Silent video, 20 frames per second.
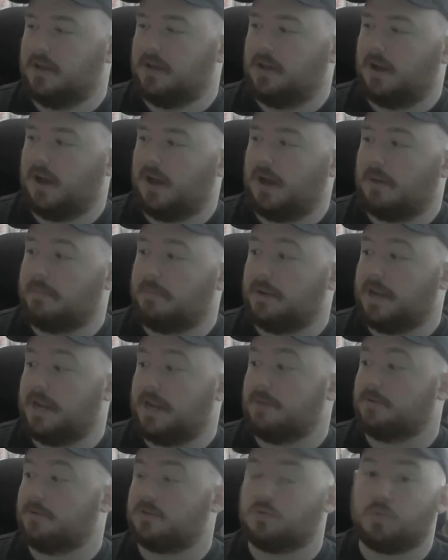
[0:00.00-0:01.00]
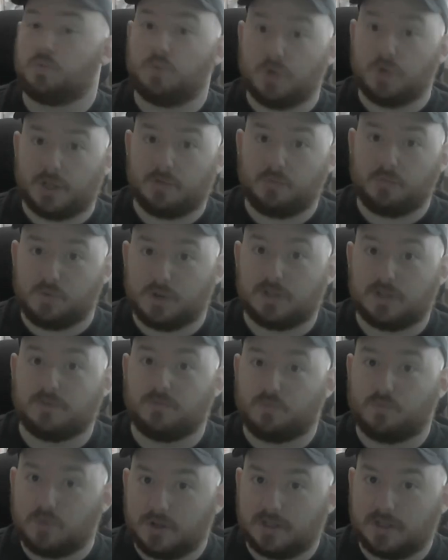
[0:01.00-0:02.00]
But anyway, it's really, really,
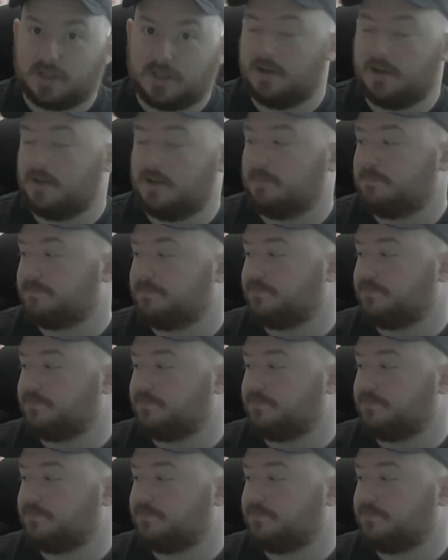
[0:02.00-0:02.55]
really good.